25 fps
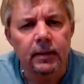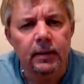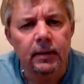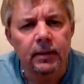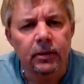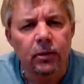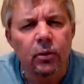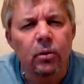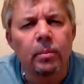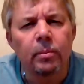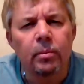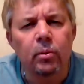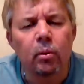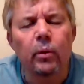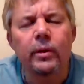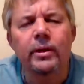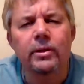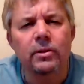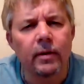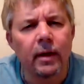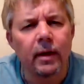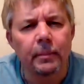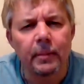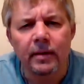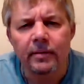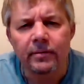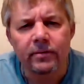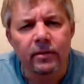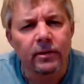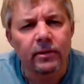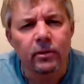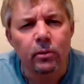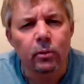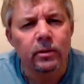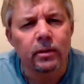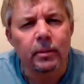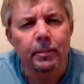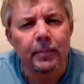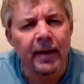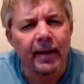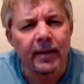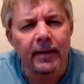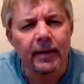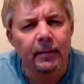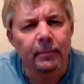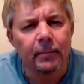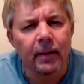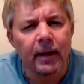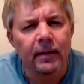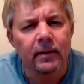Your employees are at my front door
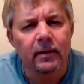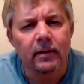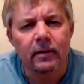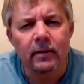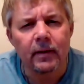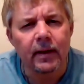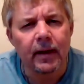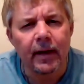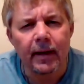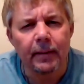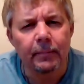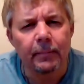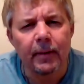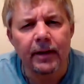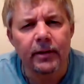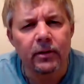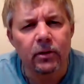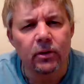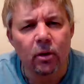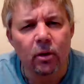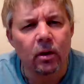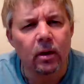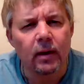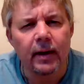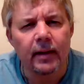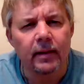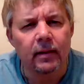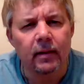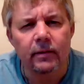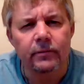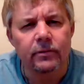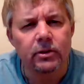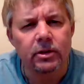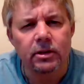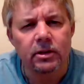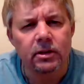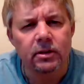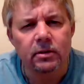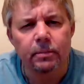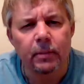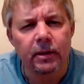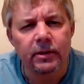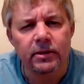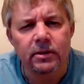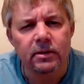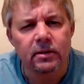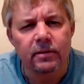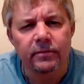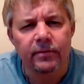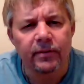demanding my little guy, my dog, I love just as
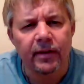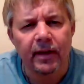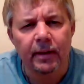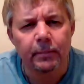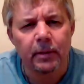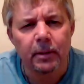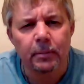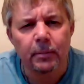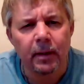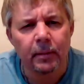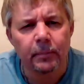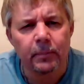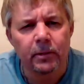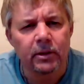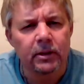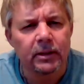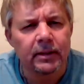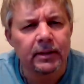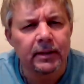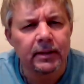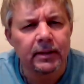much as a family member.